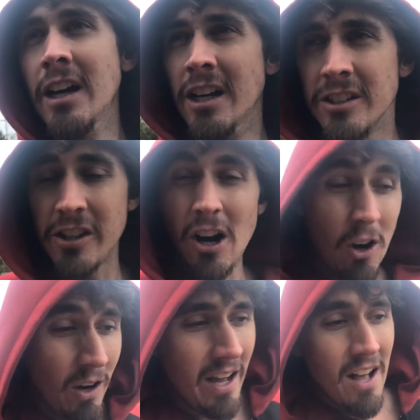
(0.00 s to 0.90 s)
So
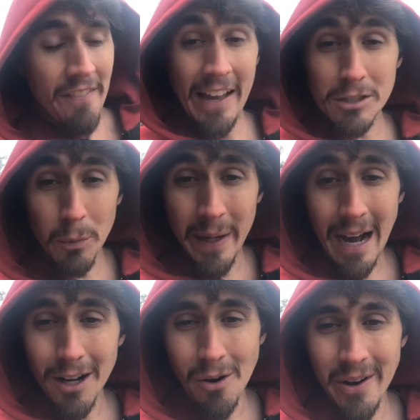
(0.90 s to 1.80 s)
that's what we got
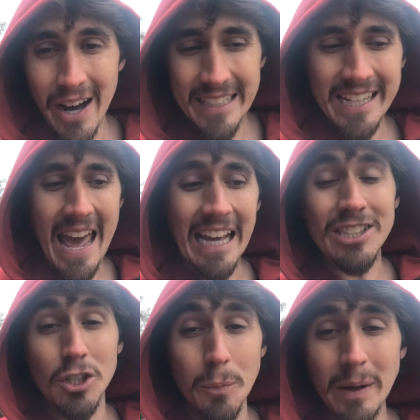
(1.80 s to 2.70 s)
going on today.
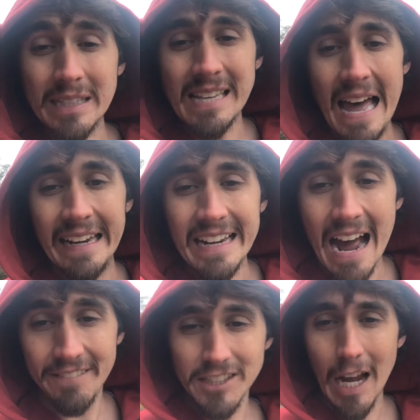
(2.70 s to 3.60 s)
Super exciting to
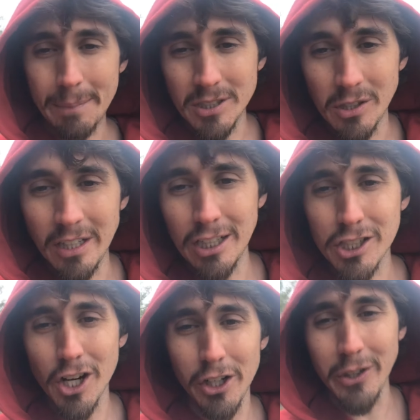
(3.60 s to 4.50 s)
have this opportunity to
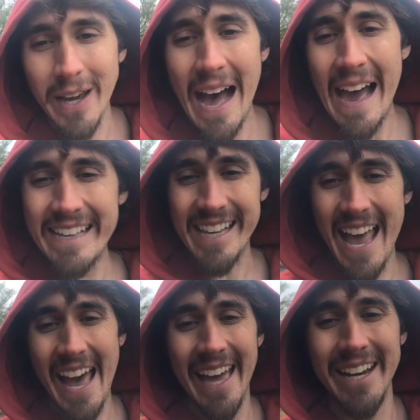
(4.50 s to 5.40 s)
show you guys,
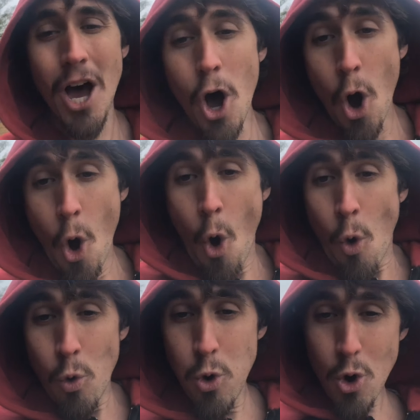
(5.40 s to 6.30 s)
and
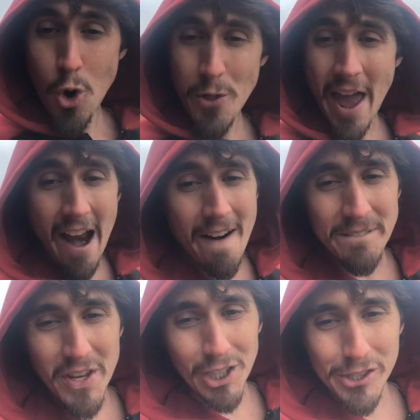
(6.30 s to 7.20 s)
woo, the air
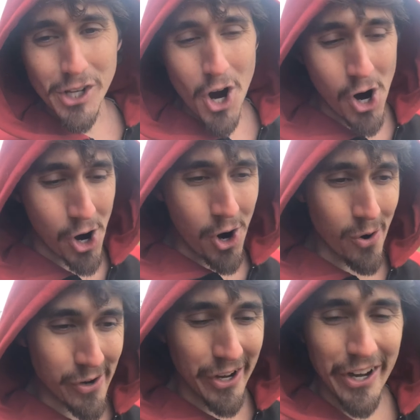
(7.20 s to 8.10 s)
feels so
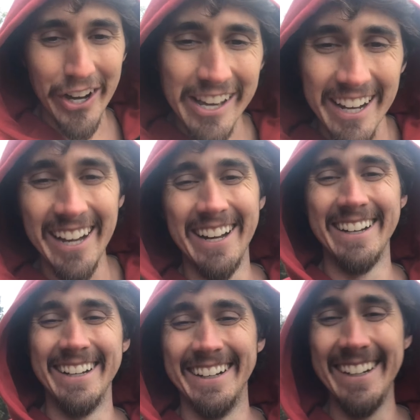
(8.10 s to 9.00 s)
good.
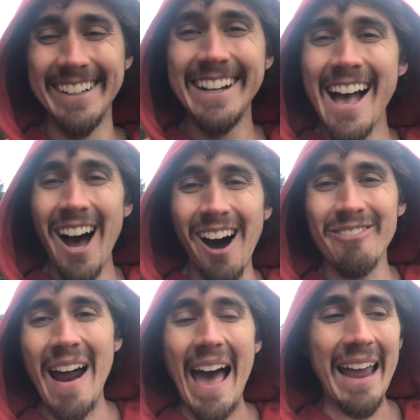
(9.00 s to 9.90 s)
All
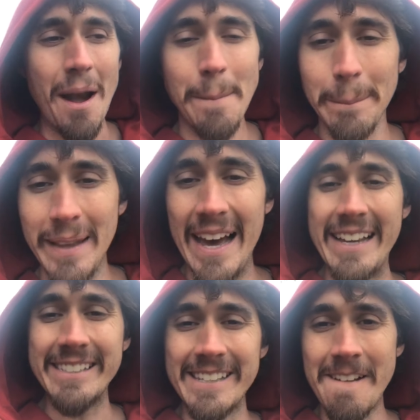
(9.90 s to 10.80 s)
right, bless.